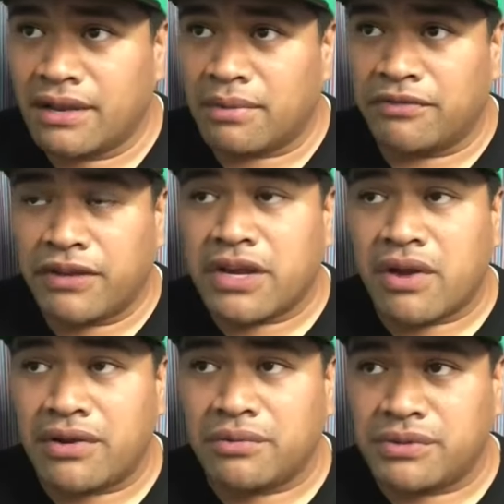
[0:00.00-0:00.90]
But figure
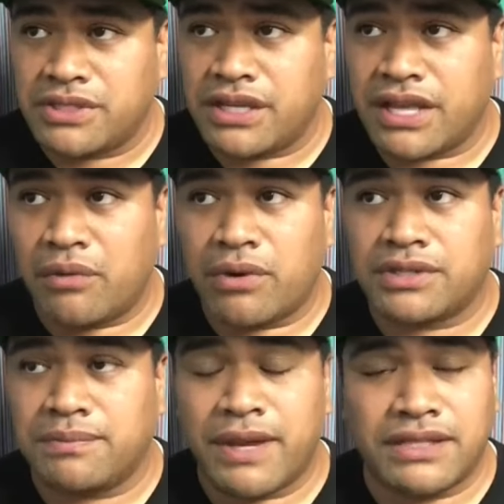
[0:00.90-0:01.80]
out a routine that
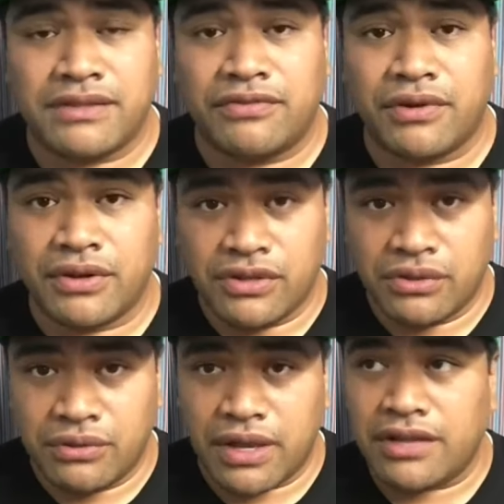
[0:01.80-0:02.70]
works best for
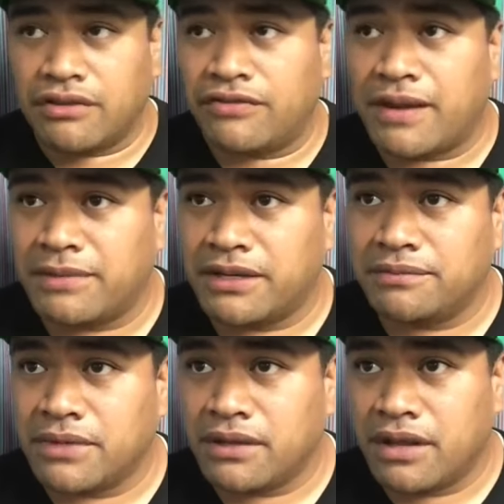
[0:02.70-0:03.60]
you and your family.
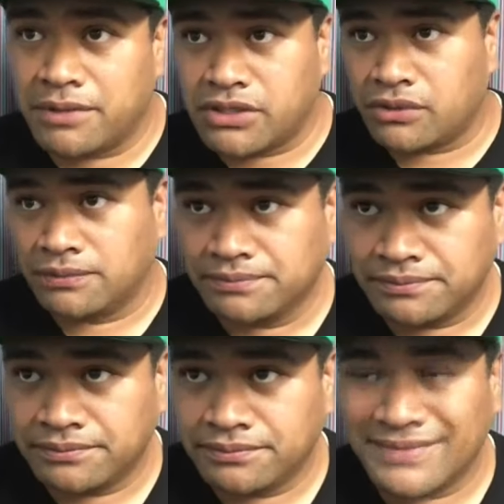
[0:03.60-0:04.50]
Number two,
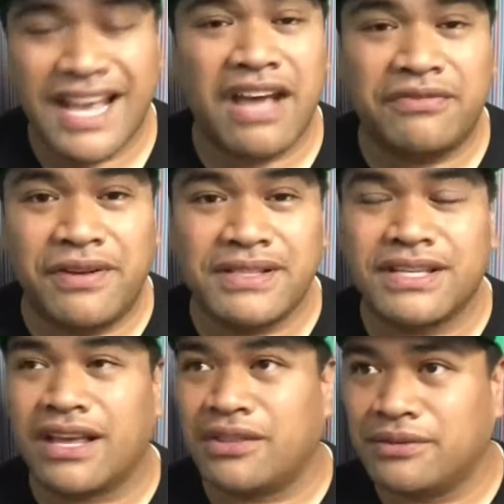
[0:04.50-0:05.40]
have fun
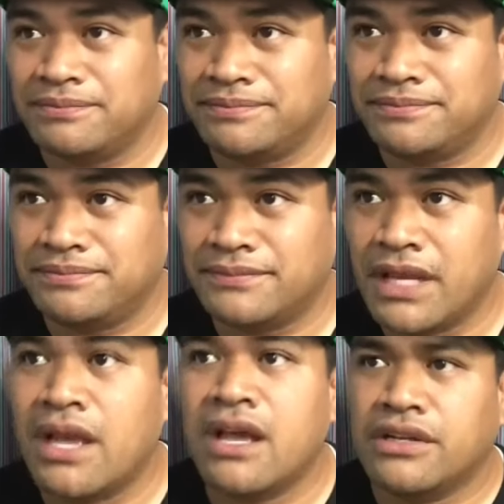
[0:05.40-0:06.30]
together.
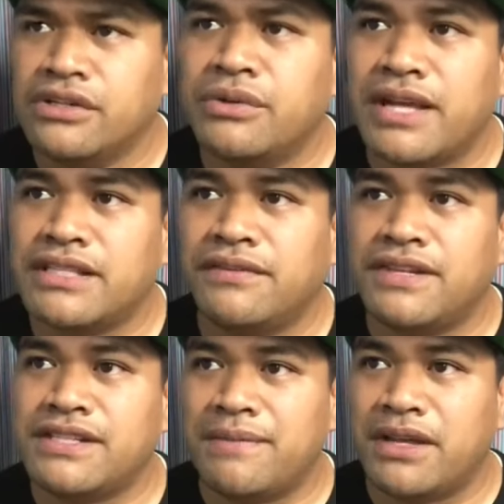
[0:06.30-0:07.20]
Do
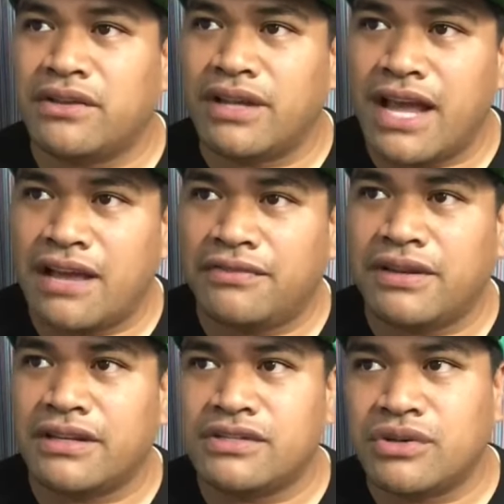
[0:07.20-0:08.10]
activities that make you laugh
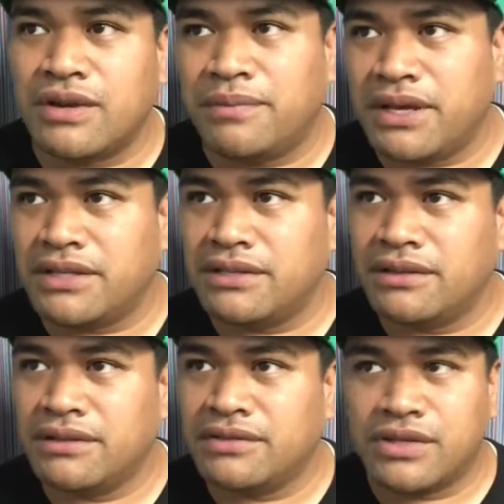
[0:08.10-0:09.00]
and enjoy being
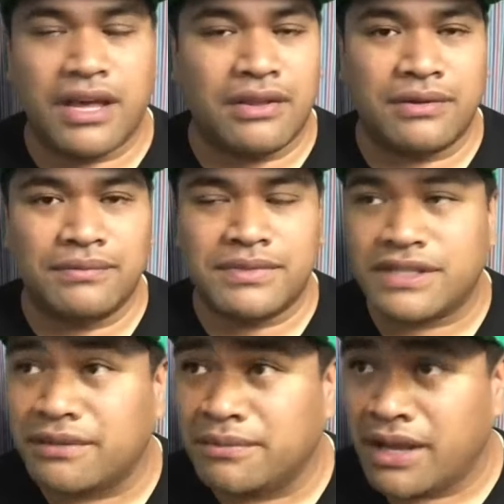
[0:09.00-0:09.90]
together.
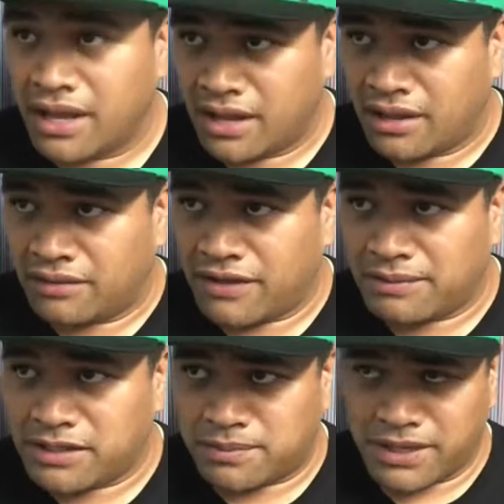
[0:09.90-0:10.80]
Some
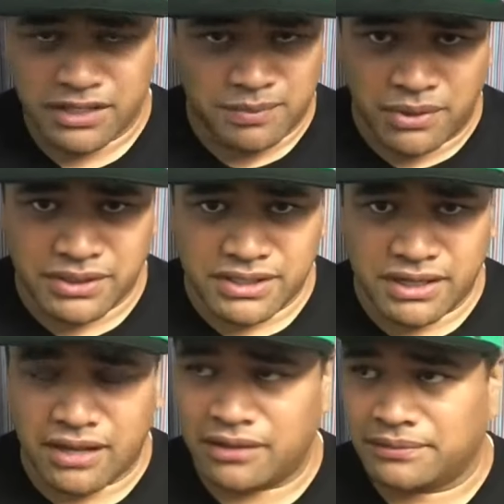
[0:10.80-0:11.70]
families play sports
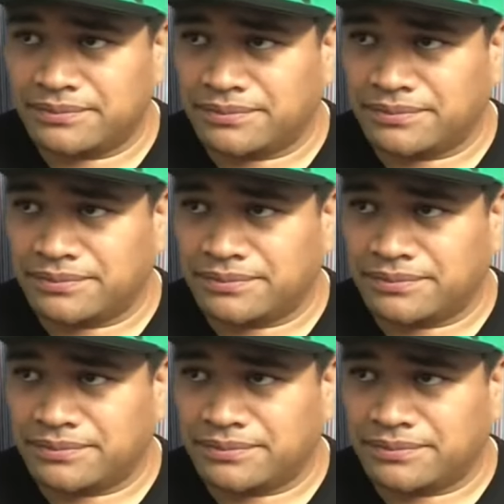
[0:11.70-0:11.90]
together.